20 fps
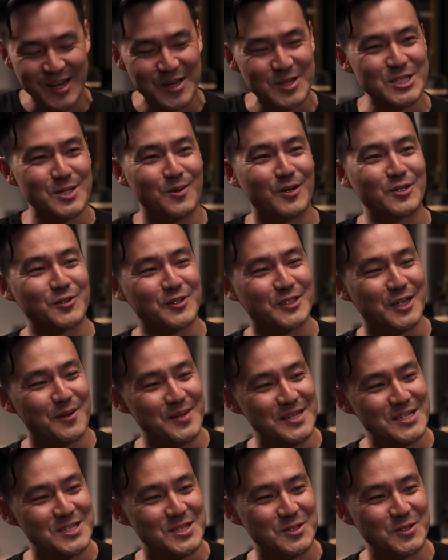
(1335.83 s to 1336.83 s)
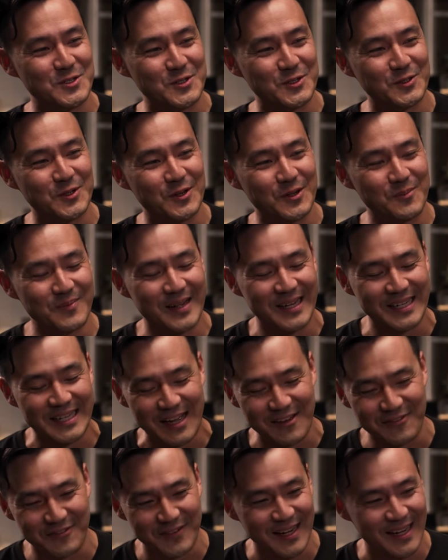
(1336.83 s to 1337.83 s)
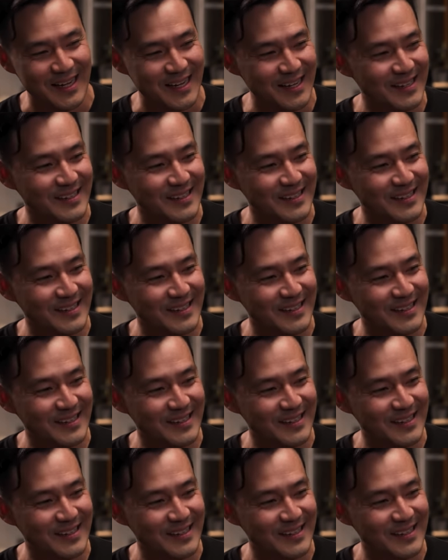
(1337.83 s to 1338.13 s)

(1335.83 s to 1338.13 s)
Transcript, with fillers: you so much for coming to my cafe.